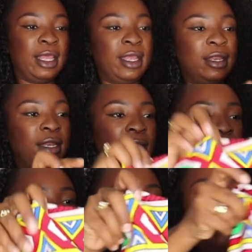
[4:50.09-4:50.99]
then
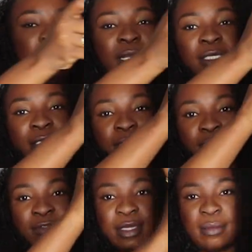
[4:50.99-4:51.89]
for
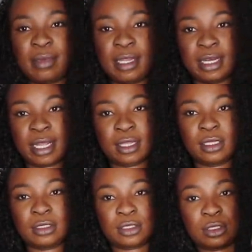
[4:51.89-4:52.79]
myself, I made like
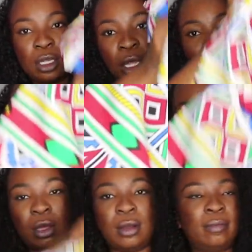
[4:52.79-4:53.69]
this
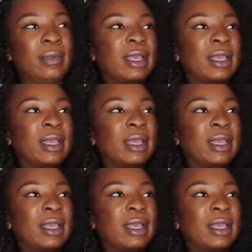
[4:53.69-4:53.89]
long